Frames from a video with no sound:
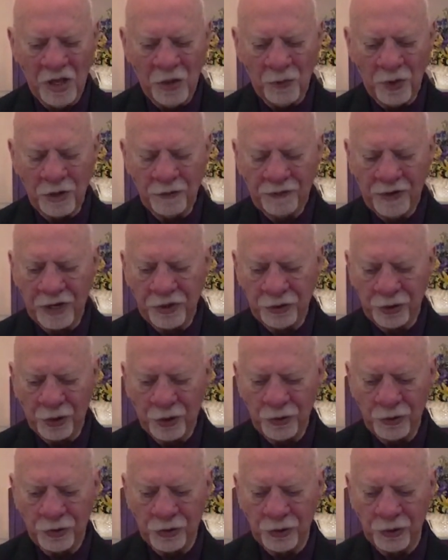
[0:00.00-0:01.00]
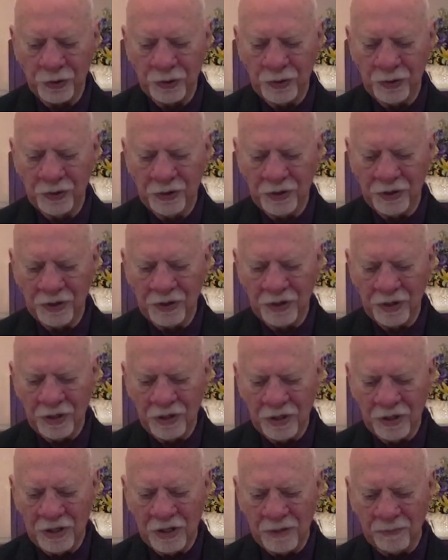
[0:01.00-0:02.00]
What if I told you
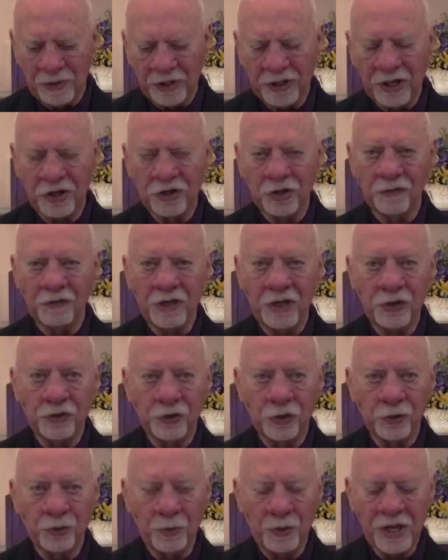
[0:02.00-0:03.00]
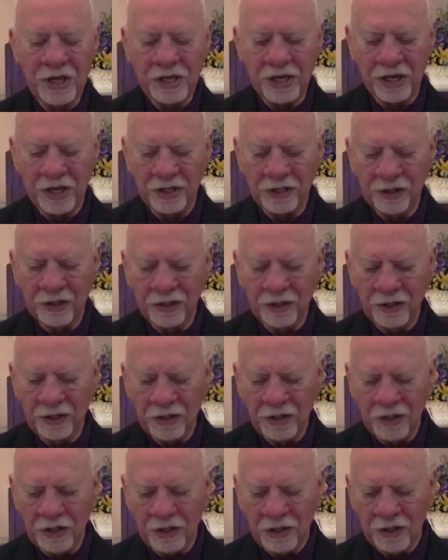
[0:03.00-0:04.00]
because of Easter weekend,
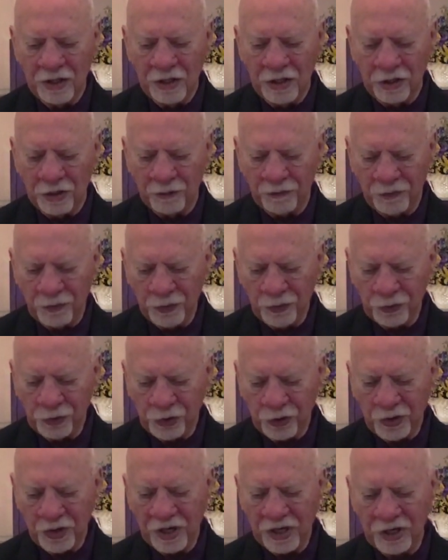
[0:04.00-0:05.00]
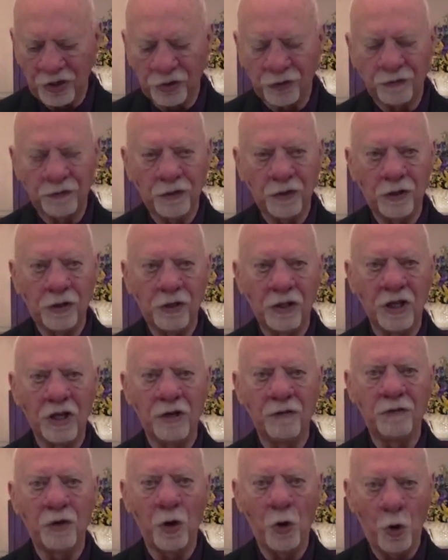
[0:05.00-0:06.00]
the future is full
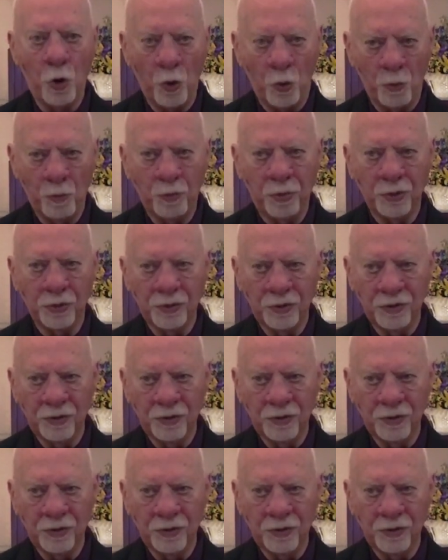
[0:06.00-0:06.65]
of hope.